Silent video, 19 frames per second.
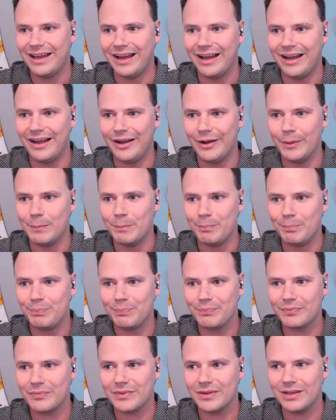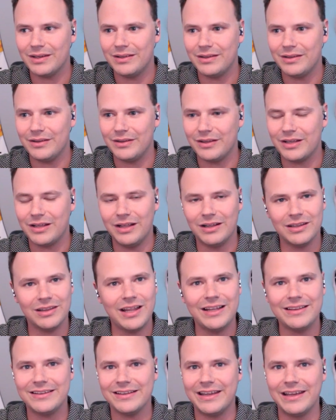Um, a
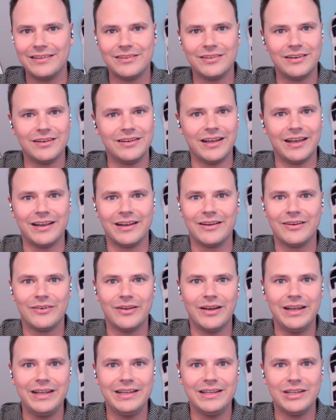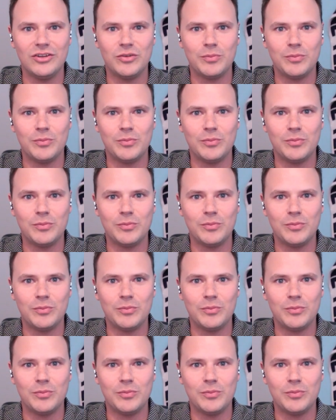lot to get to today, right? You